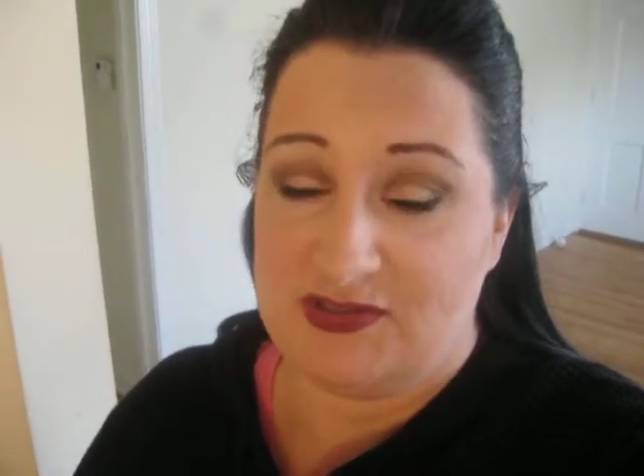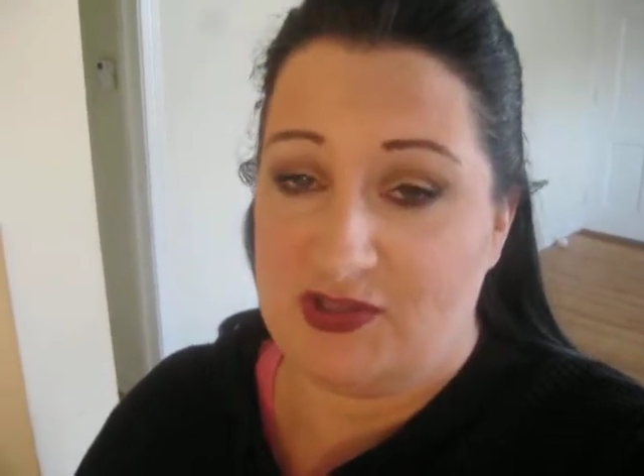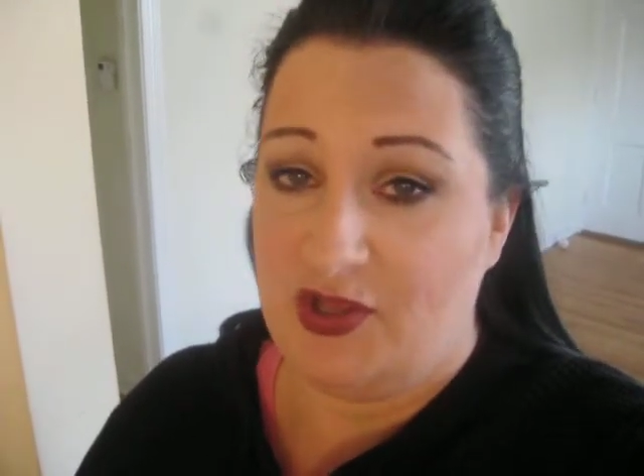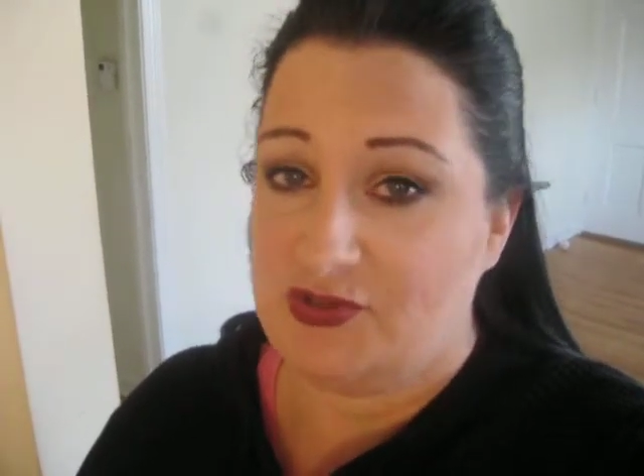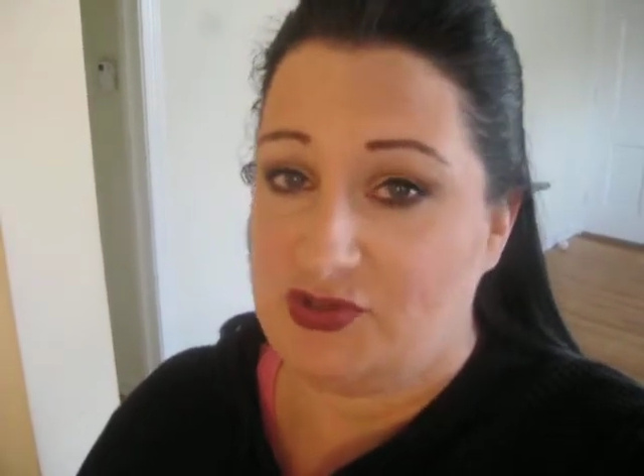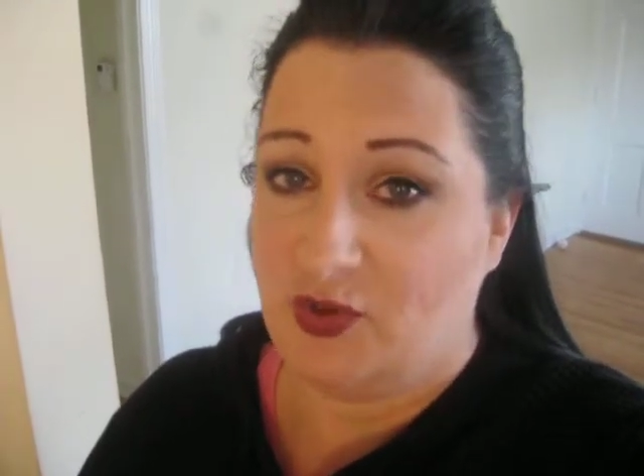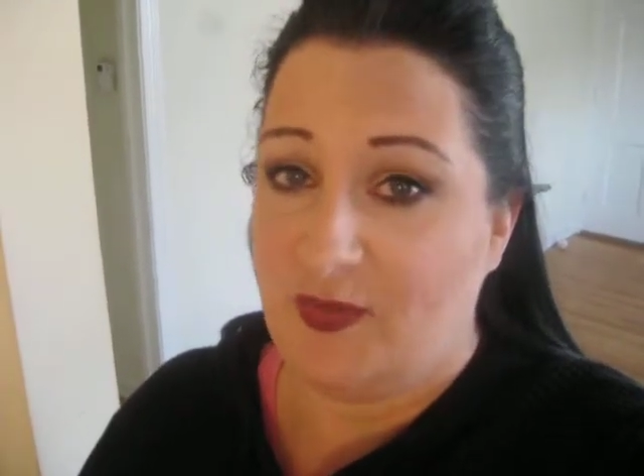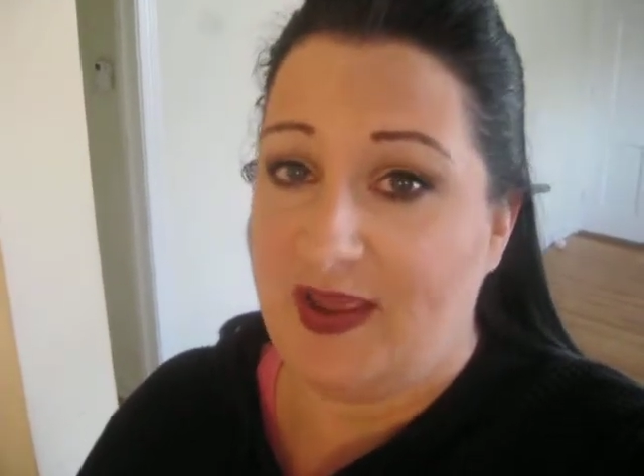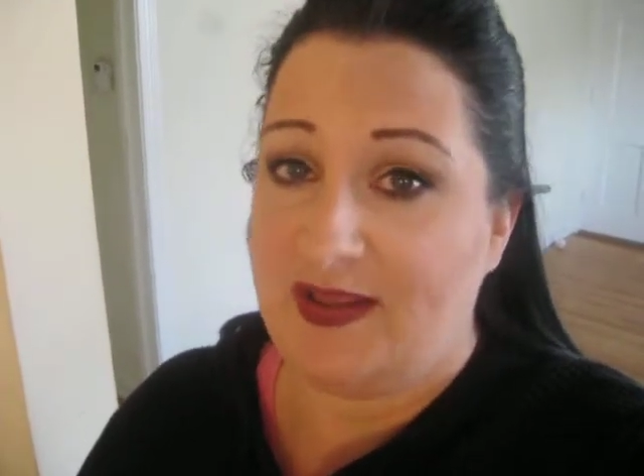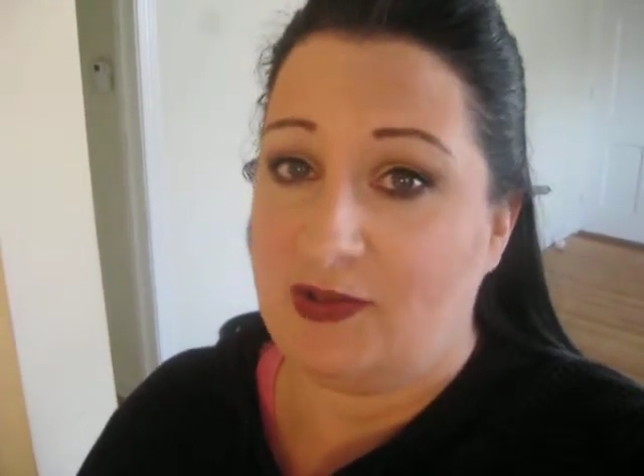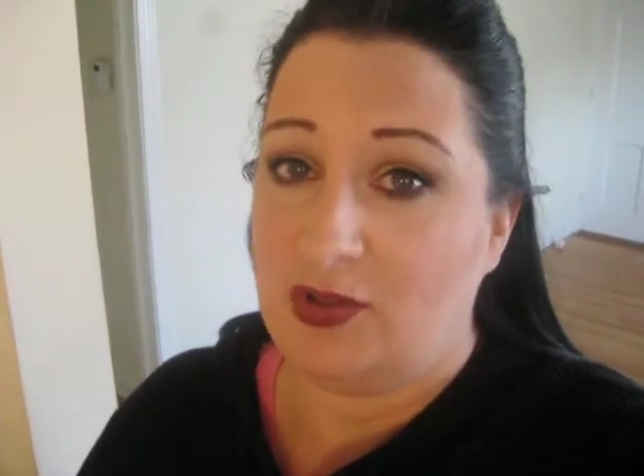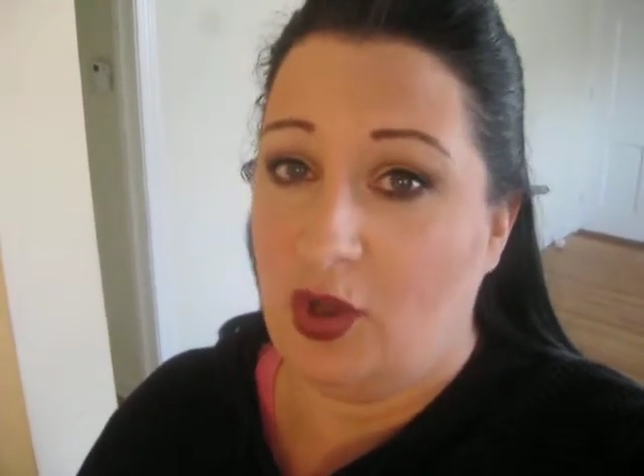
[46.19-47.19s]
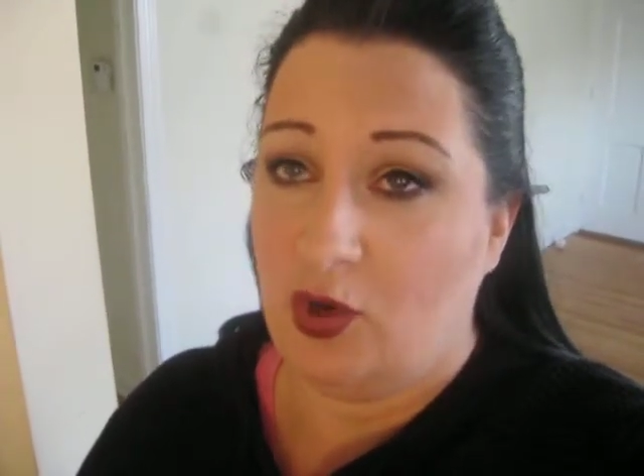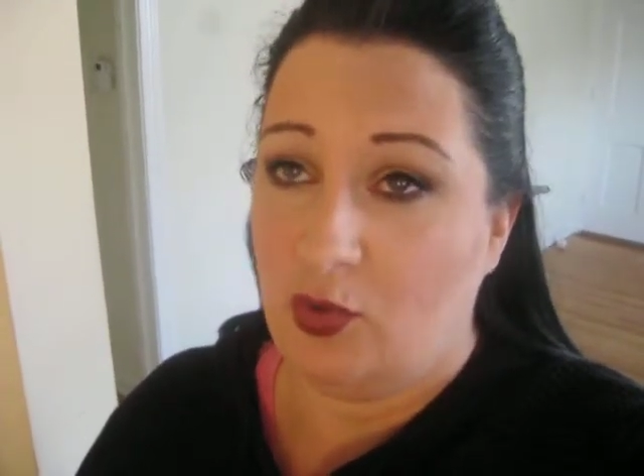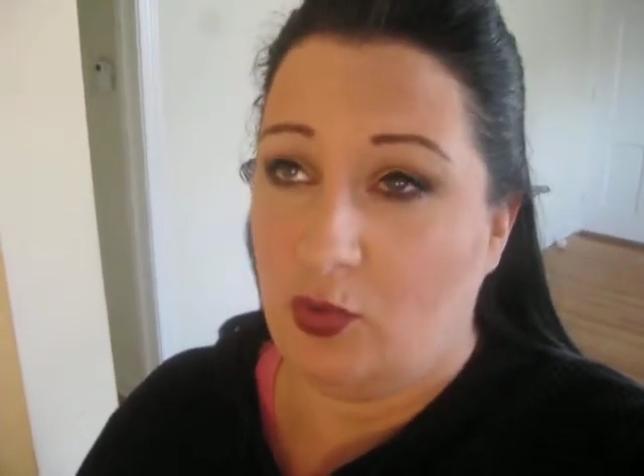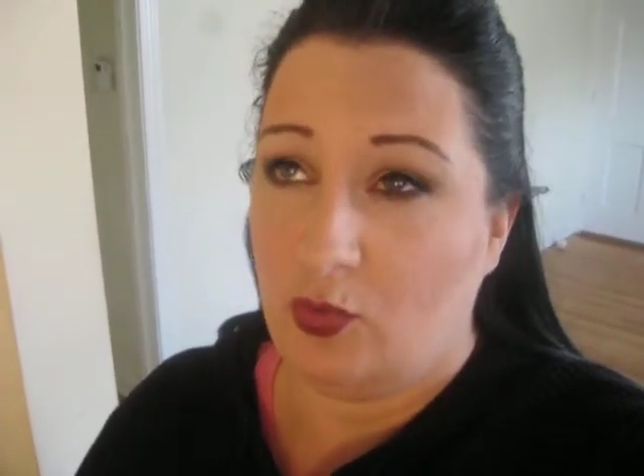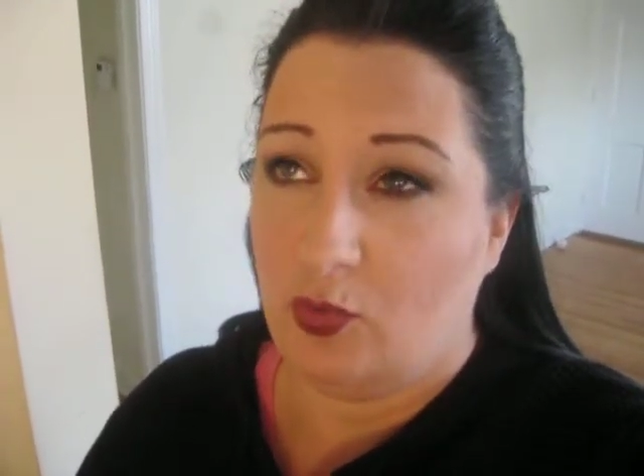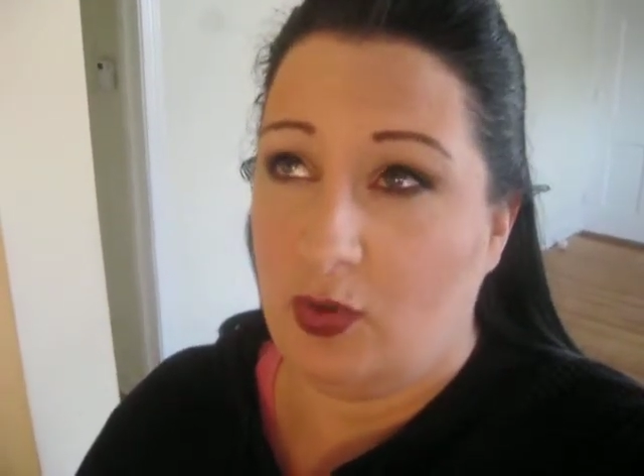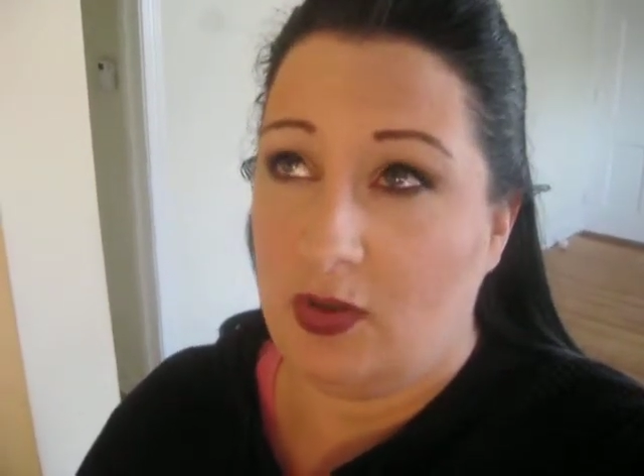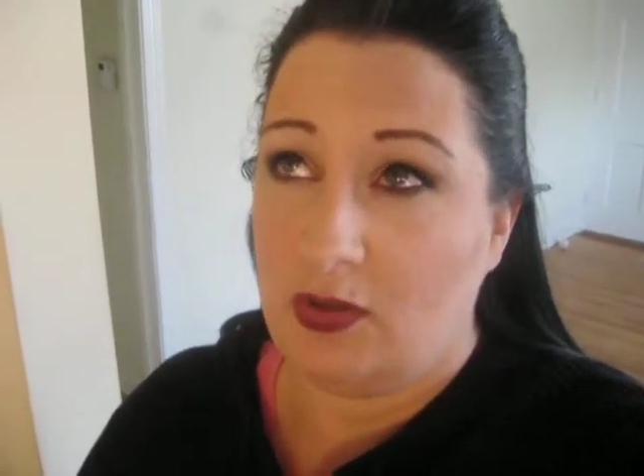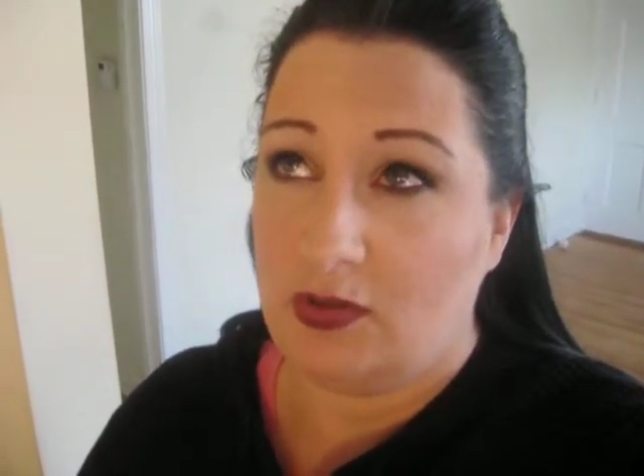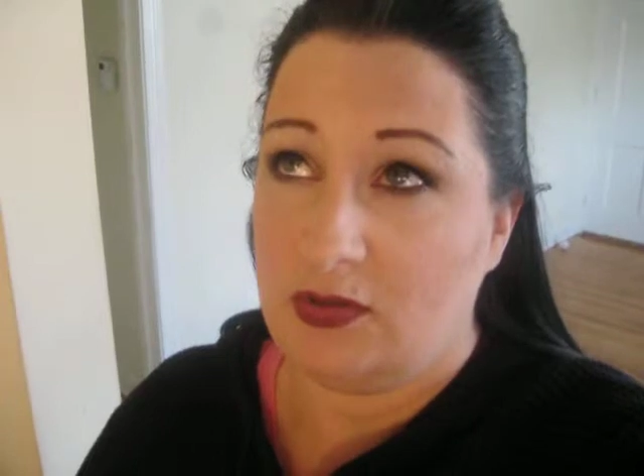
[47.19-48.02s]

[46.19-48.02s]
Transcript: it's also a low,